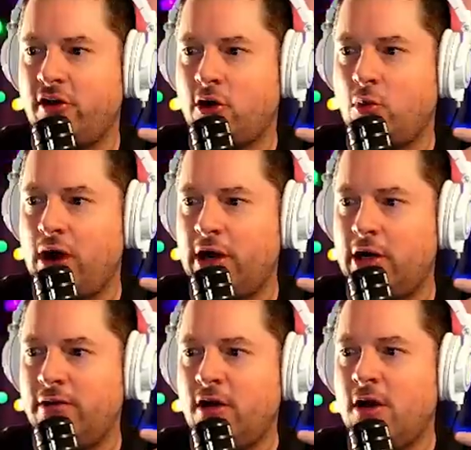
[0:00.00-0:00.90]

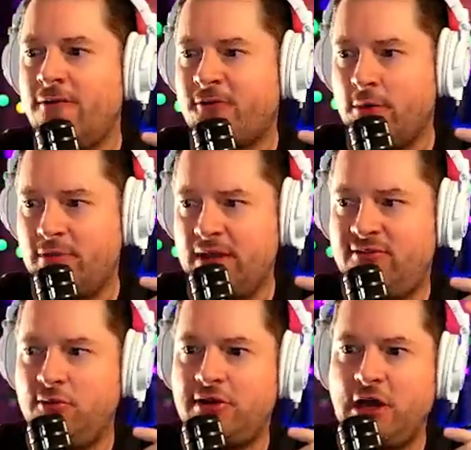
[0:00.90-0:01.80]
acquired from them
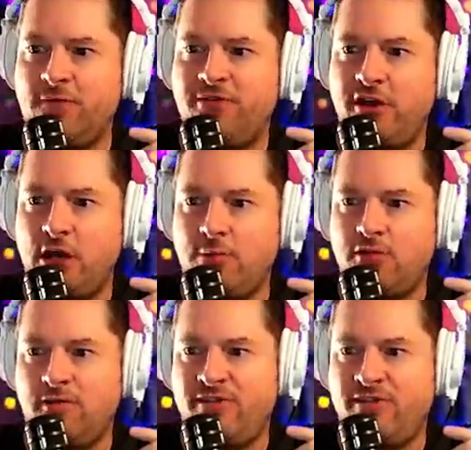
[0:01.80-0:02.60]
to account for the number of